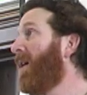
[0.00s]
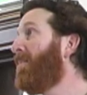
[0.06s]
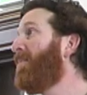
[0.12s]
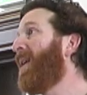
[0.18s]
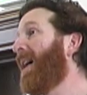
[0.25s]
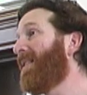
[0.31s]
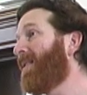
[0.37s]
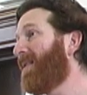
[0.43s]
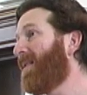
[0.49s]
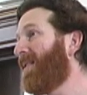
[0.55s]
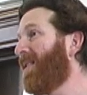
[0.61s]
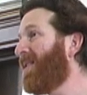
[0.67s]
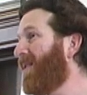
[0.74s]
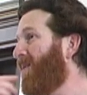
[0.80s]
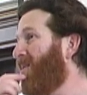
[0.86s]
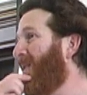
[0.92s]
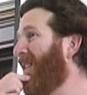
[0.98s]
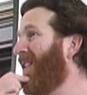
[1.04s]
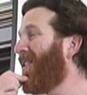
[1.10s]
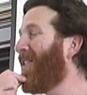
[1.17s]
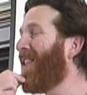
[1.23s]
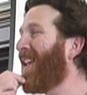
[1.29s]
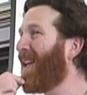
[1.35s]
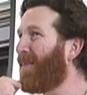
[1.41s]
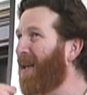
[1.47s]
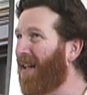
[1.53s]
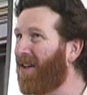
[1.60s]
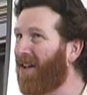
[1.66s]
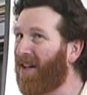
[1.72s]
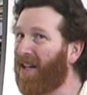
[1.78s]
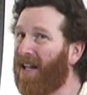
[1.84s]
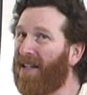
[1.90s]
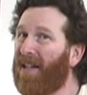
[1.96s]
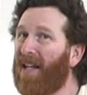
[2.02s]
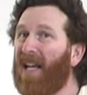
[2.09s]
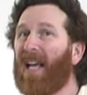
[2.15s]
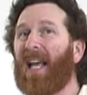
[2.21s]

But this is one other thing about argon.